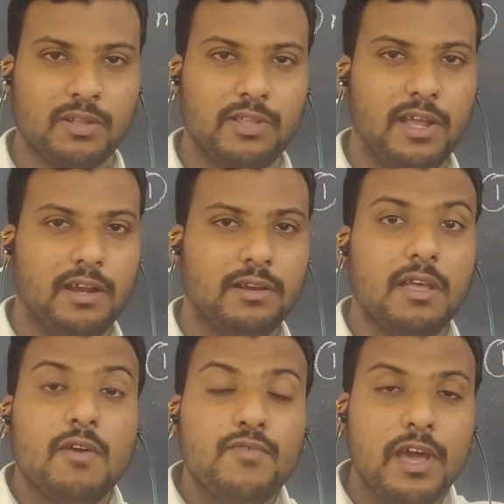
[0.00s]
Then
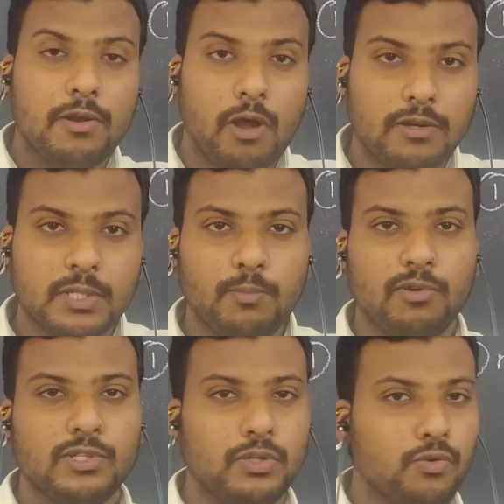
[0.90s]
we are not
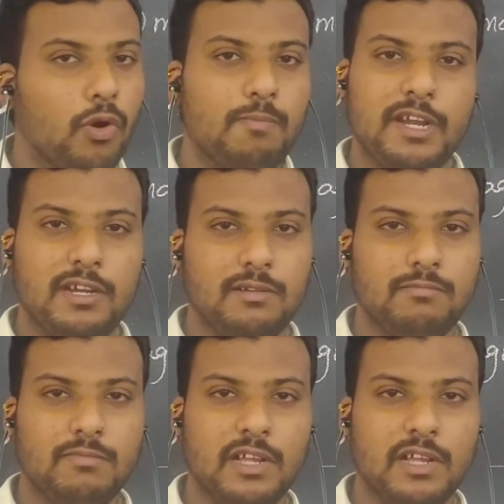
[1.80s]
supposed to open it.